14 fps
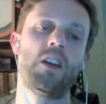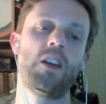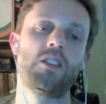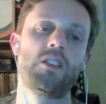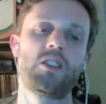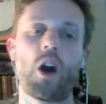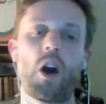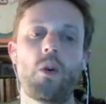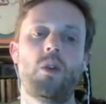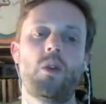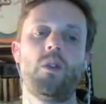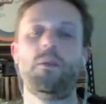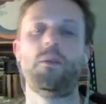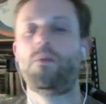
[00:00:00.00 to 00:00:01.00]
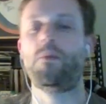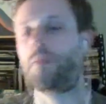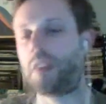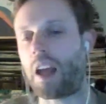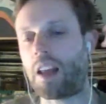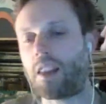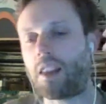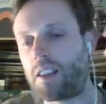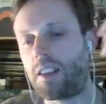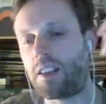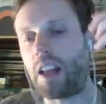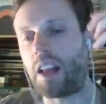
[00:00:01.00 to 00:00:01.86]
So then